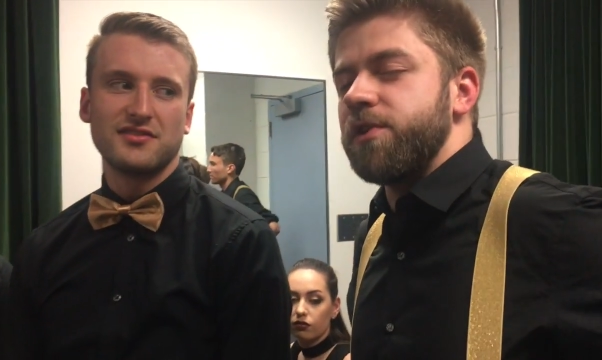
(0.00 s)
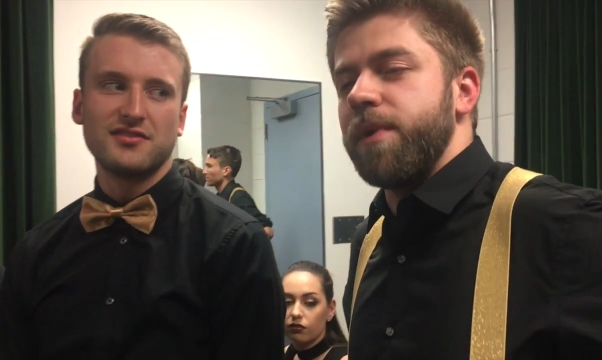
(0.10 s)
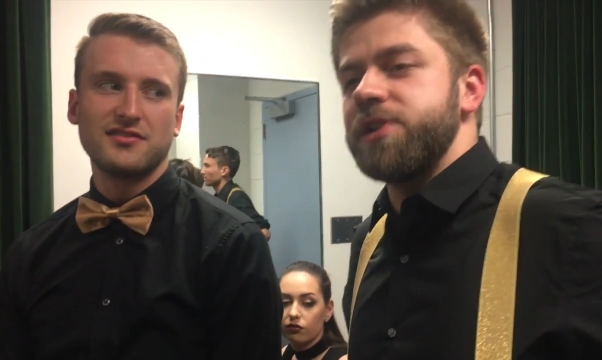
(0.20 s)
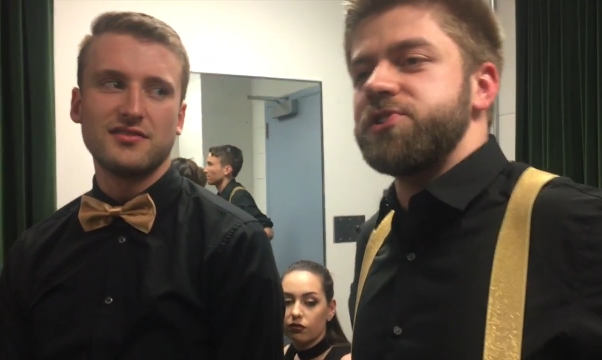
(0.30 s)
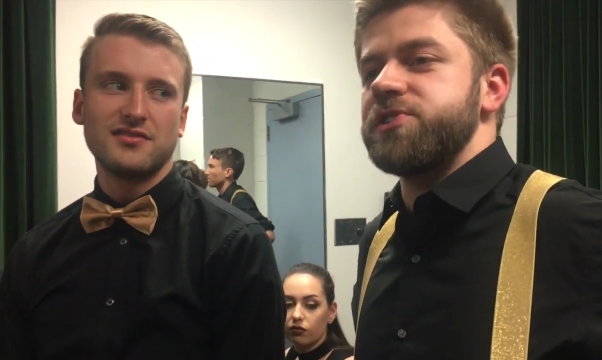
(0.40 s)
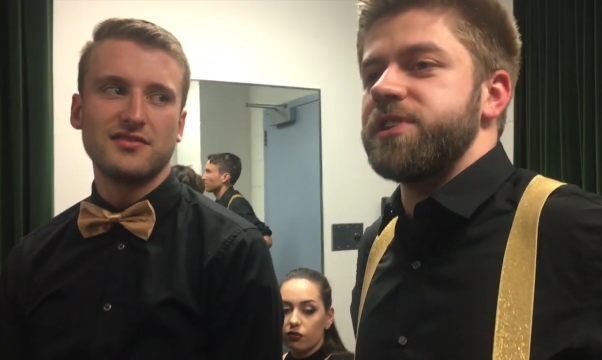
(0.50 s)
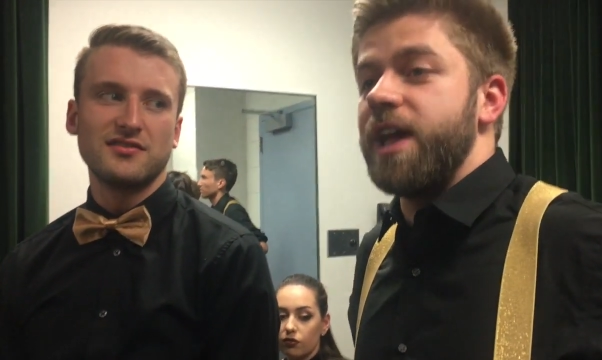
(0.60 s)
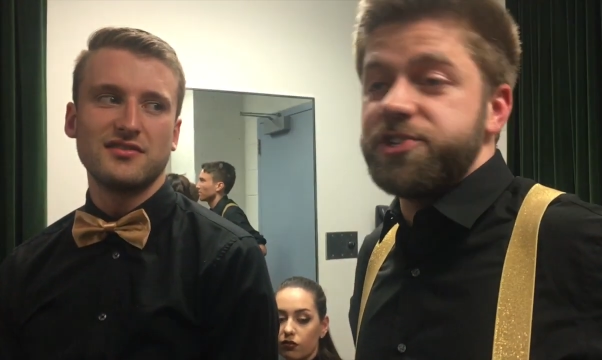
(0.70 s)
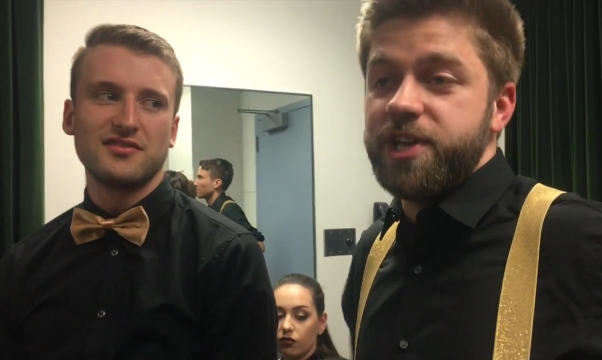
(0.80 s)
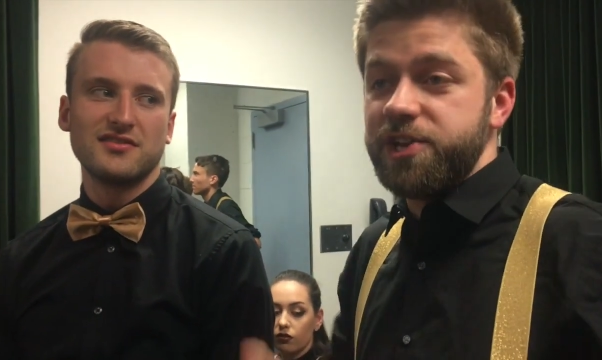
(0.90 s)
Speaker 1: so much.
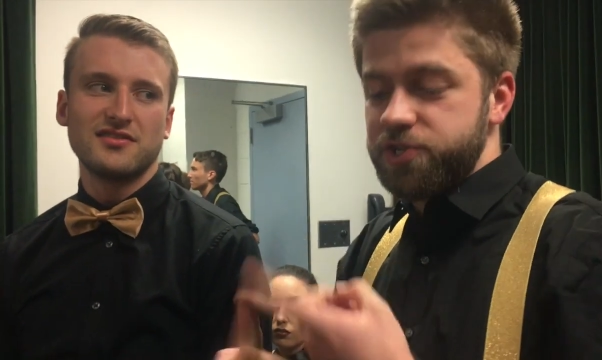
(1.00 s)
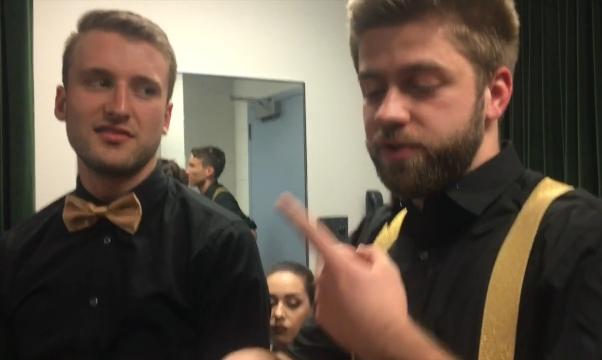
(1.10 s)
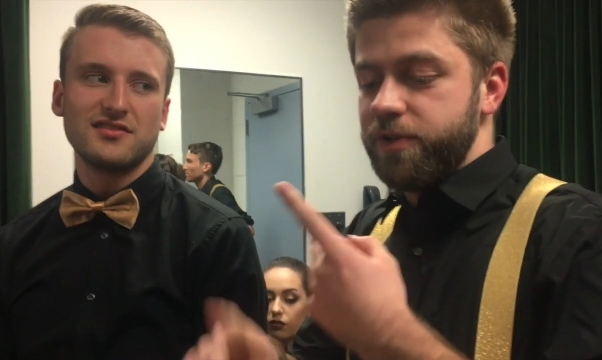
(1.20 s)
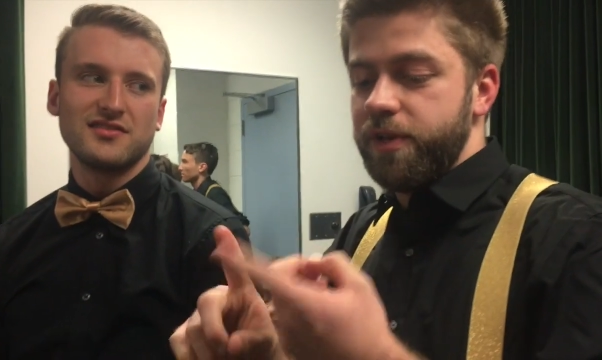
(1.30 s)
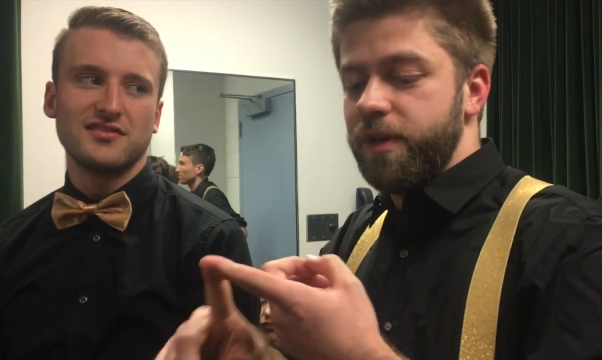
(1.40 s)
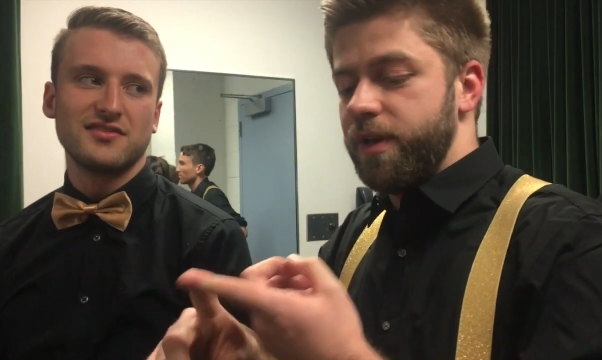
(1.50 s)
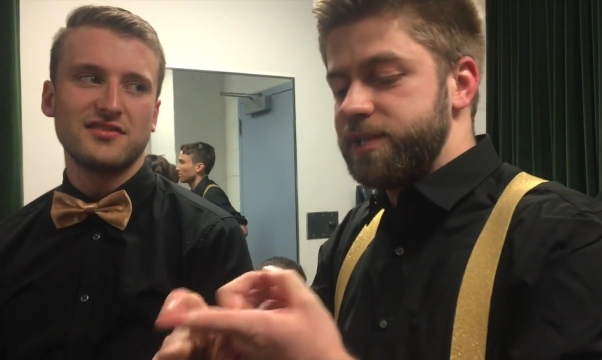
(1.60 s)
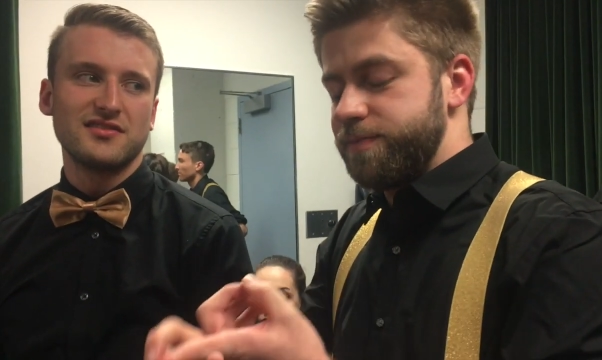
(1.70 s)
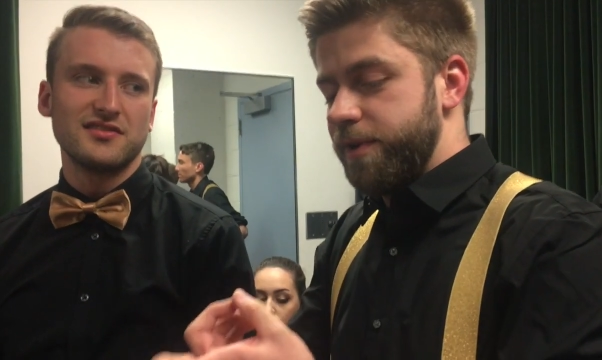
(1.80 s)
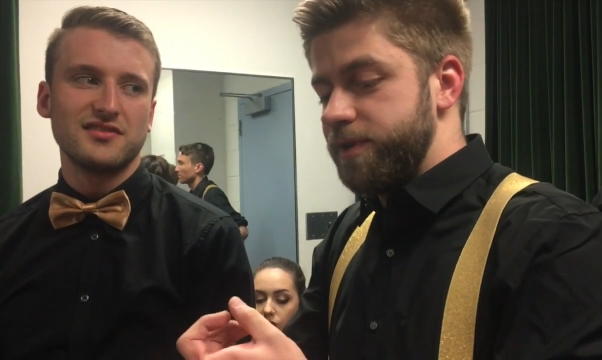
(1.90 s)
Educational
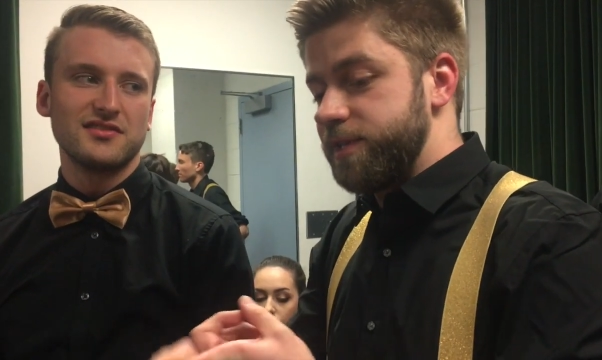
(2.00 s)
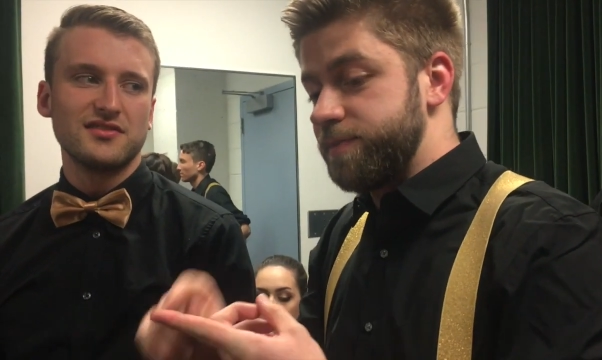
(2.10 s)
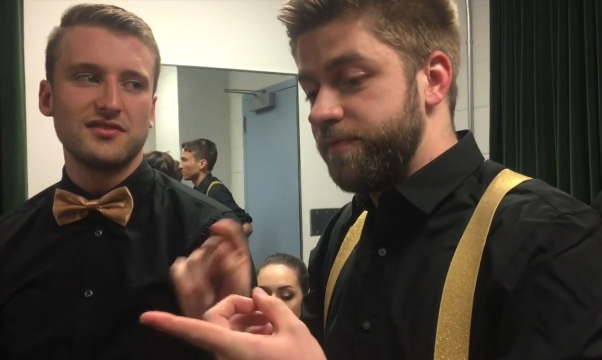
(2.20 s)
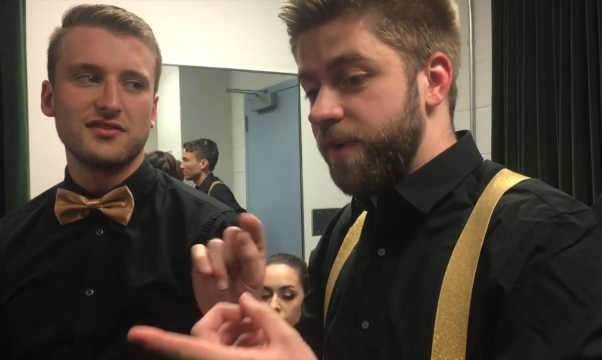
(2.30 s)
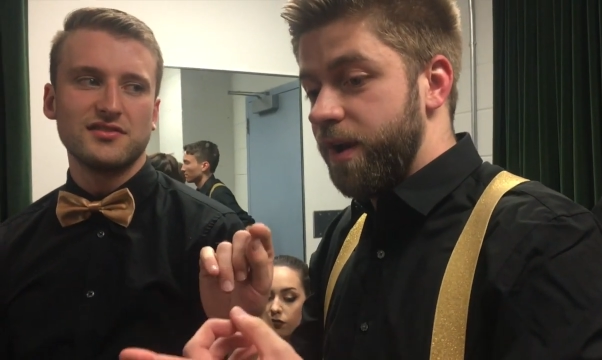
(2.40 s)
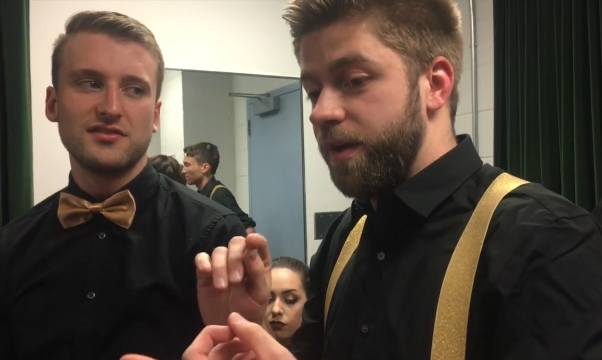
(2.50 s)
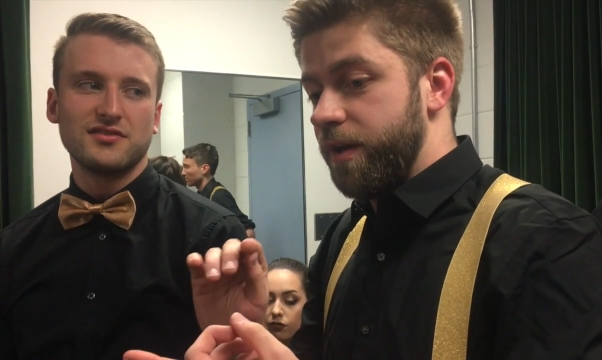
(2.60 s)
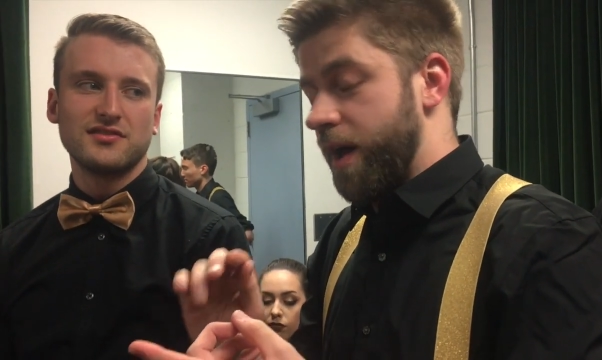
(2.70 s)
experience, it's been very,